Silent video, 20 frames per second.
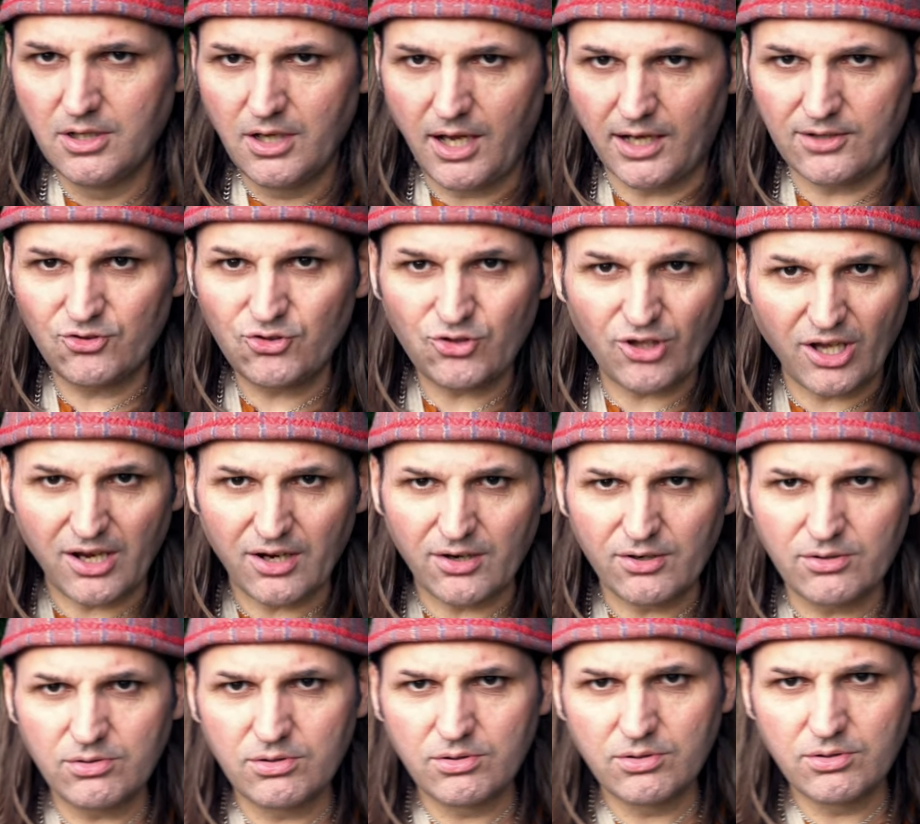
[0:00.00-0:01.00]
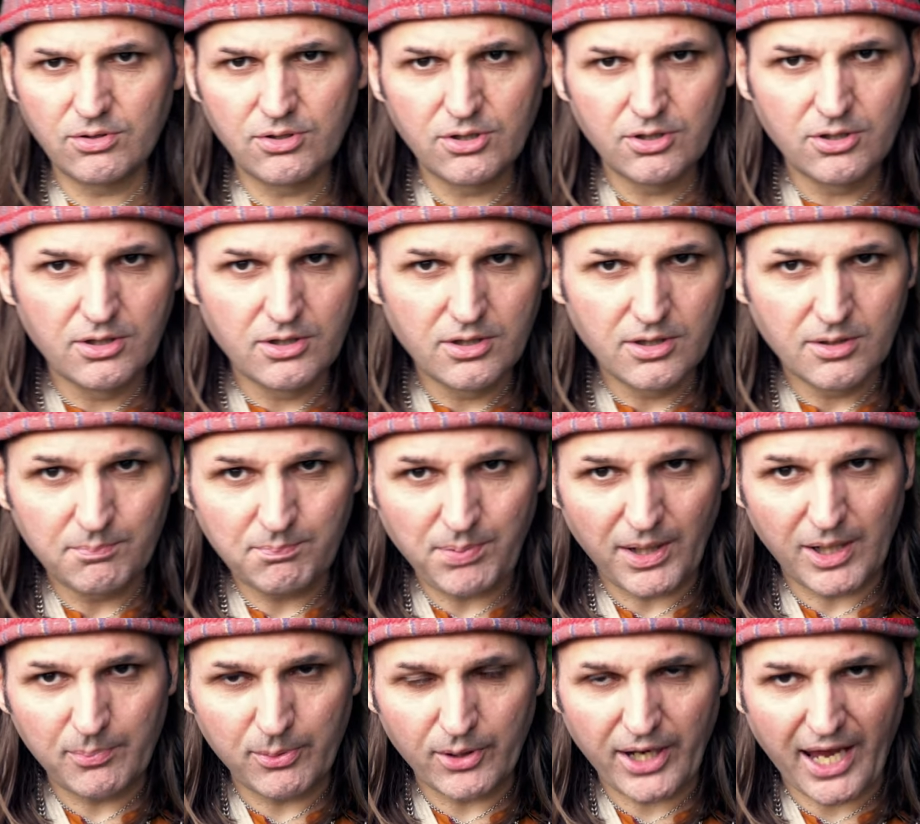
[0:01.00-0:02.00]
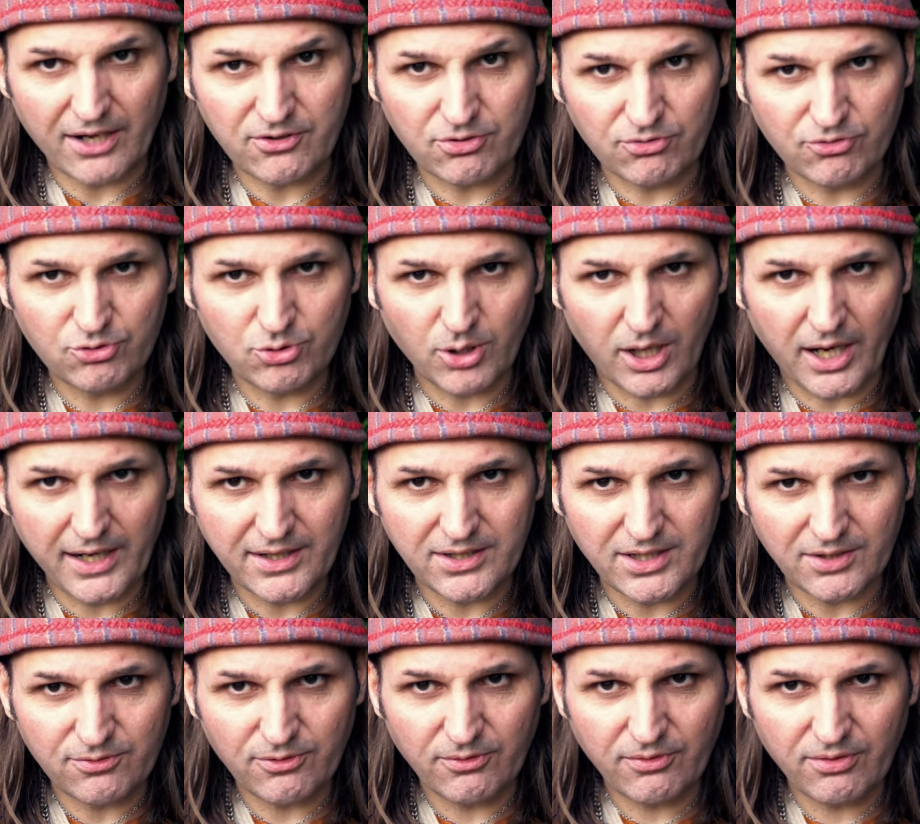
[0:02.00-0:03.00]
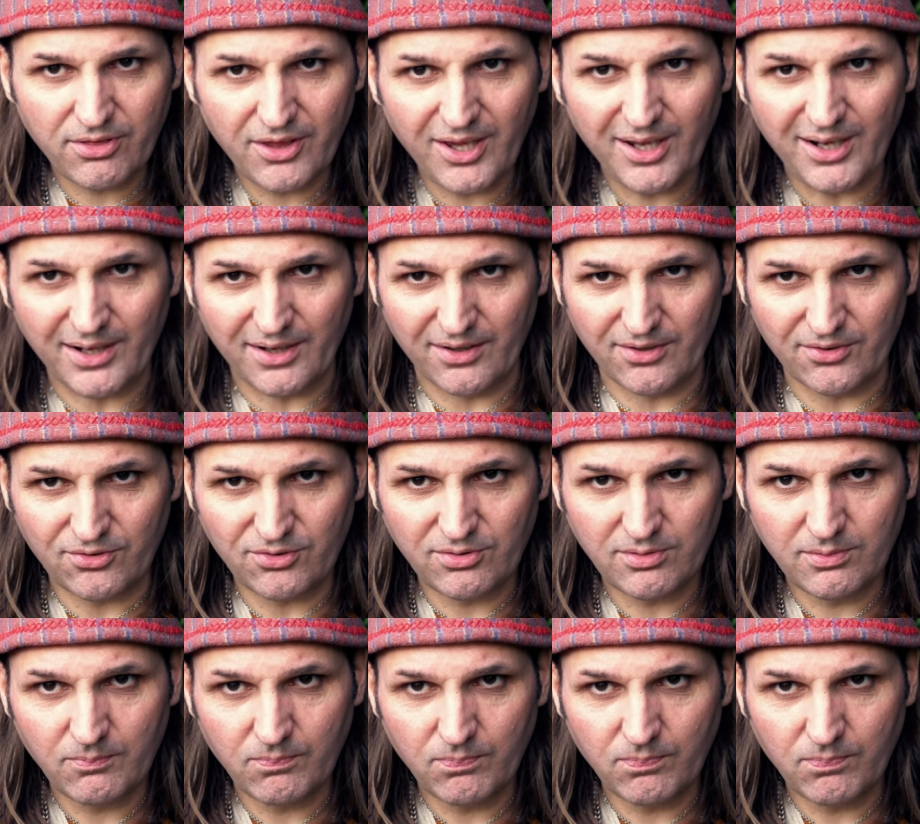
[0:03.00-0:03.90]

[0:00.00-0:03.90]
And so, people kept on trying different things.